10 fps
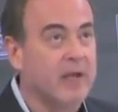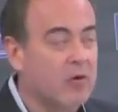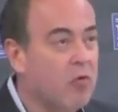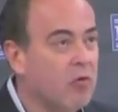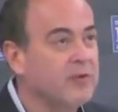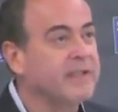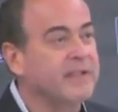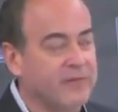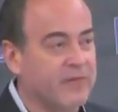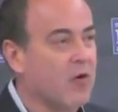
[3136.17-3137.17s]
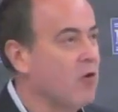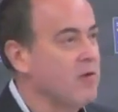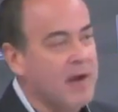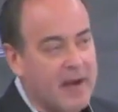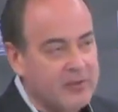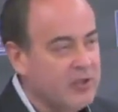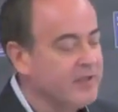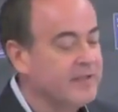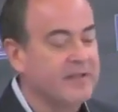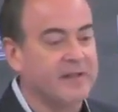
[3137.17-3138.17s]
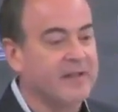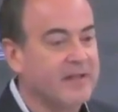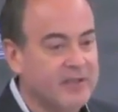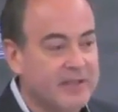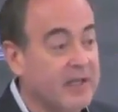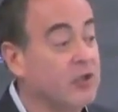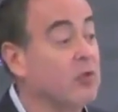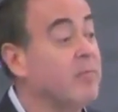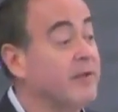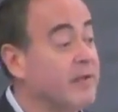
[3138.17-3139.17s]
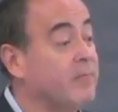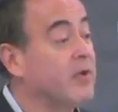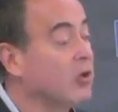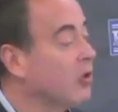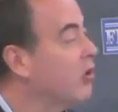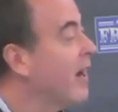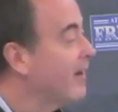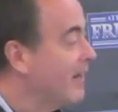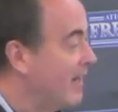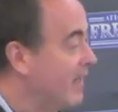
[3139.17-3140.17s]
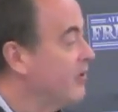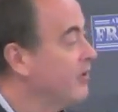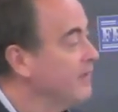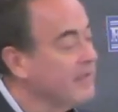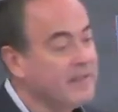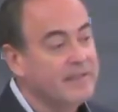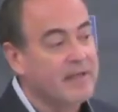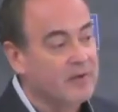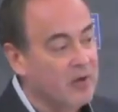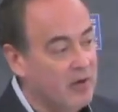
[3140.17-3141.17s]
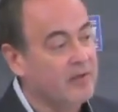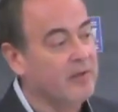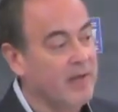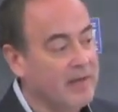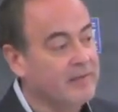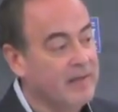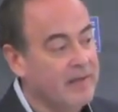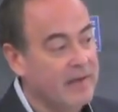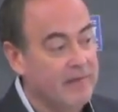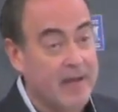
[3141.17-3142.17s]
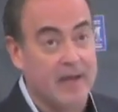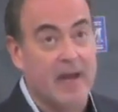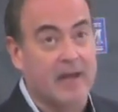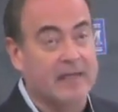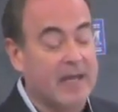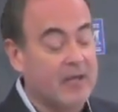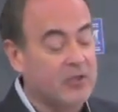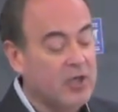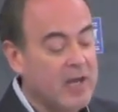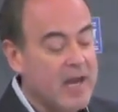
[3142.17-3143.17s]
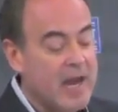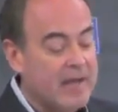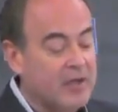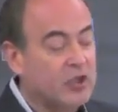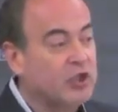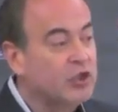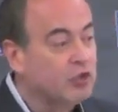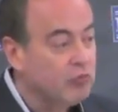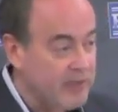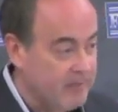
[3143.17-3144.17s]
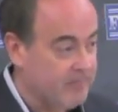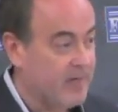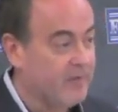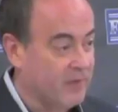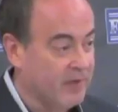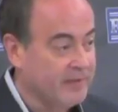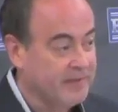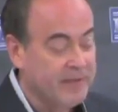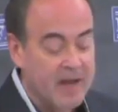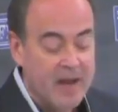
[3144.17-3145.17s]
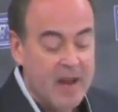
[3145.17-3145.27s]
the courts defer not just to the legislature, but to bureaucratic agencies that are unelected, and they engage in extreme deference.